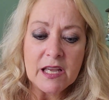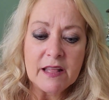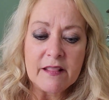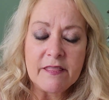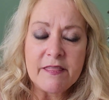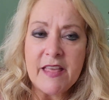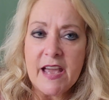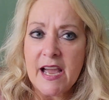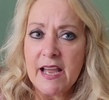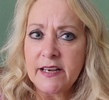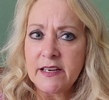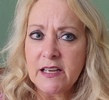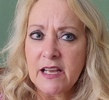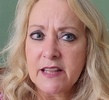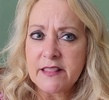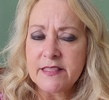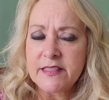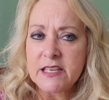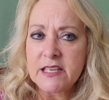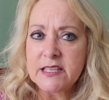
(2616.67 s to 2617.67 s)
that, I
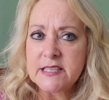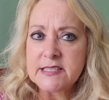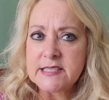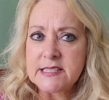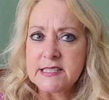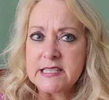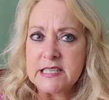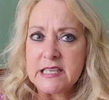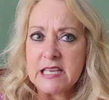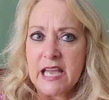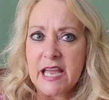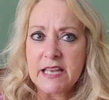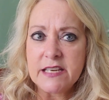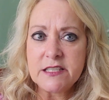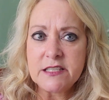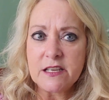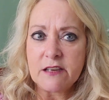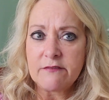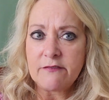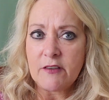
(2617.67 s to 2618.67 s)
think, is the
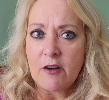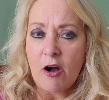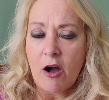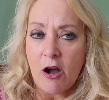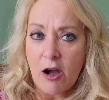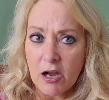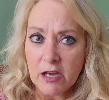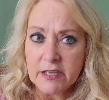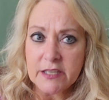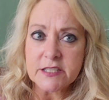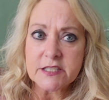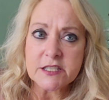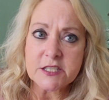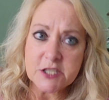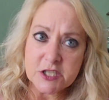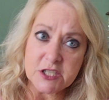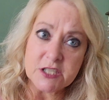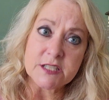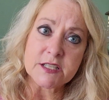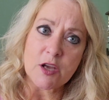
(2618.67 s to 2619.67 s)
end of August.
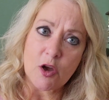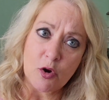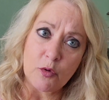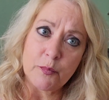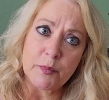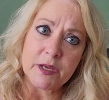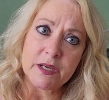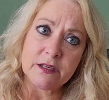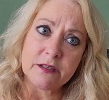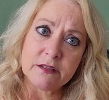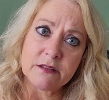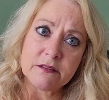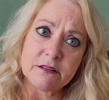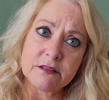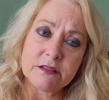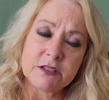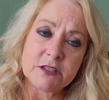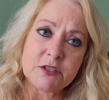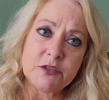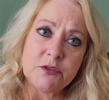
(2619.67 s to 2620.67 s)
She's hoping
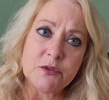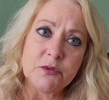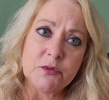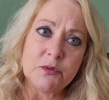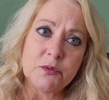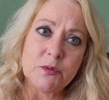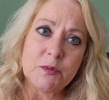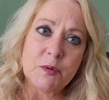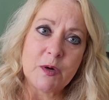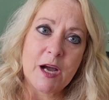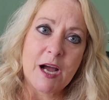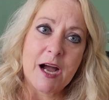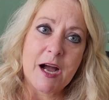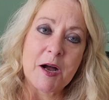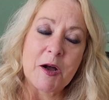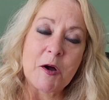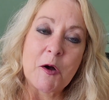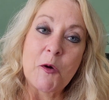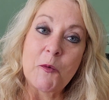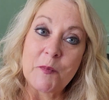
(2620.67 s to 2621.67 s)
to
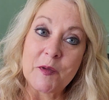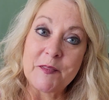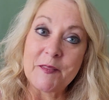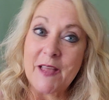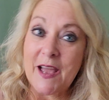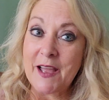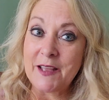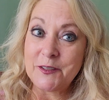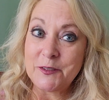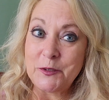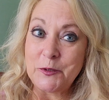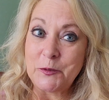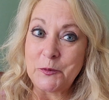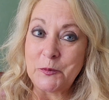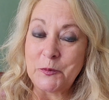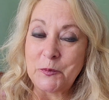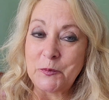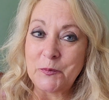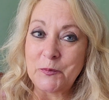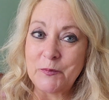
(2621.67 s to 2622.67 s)
open that
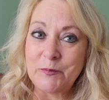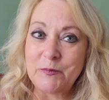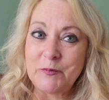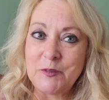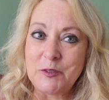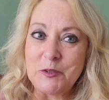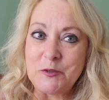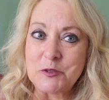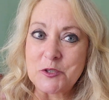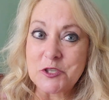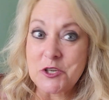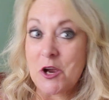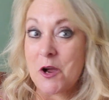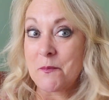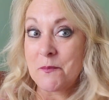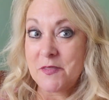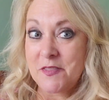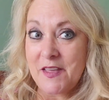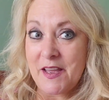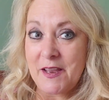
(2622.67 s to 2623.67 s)
new
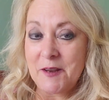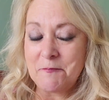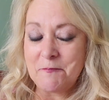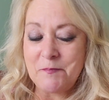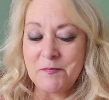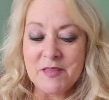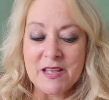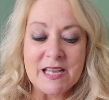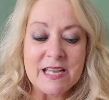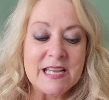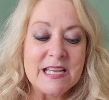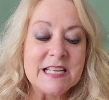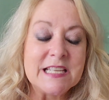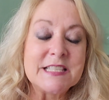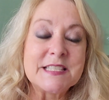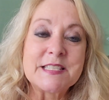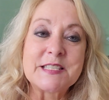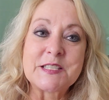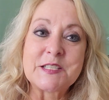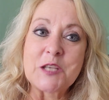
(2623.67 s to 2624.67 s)
shop then.
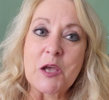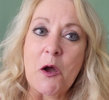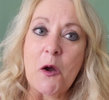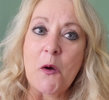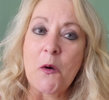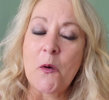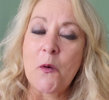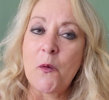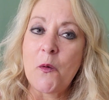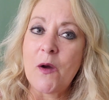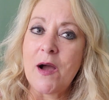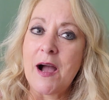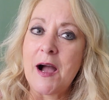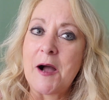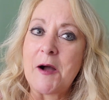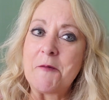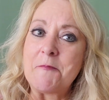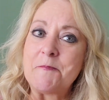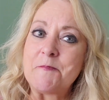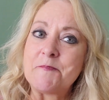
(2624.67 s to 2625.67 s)
So
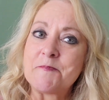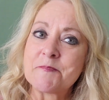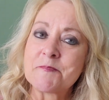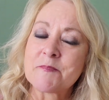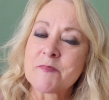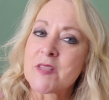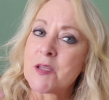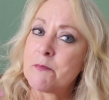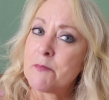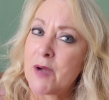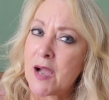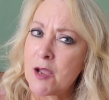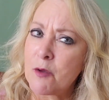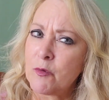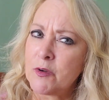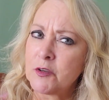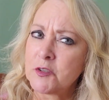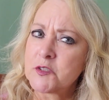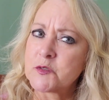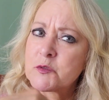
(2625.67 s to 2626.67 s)
my
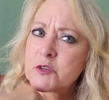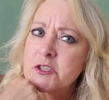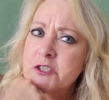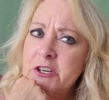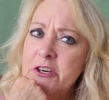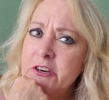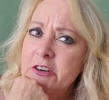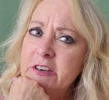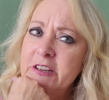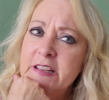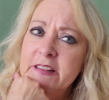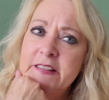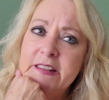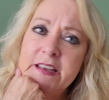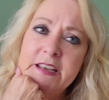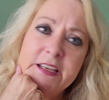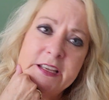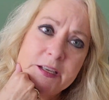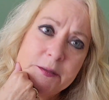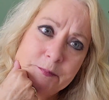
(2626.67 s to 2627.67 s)
wheels were turning,
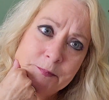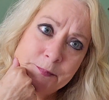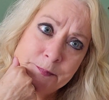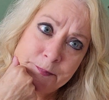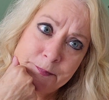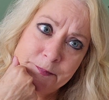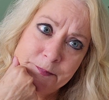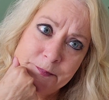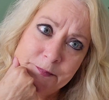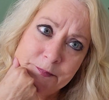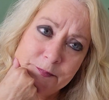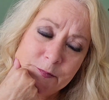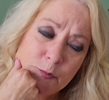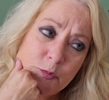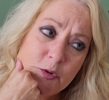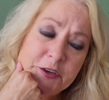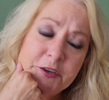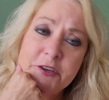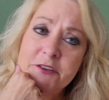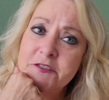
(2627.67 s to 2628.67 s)
thinking,
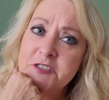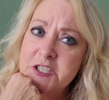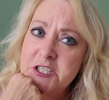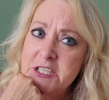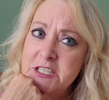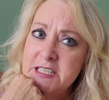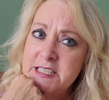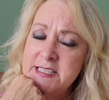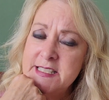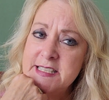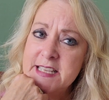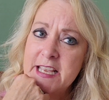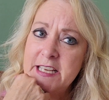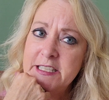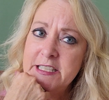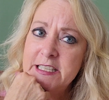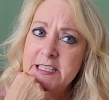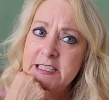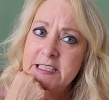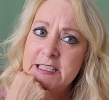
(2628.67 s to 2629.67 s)
wonder if she needs
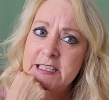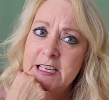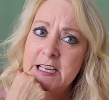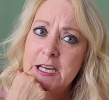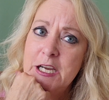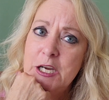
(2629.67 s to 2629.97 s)
any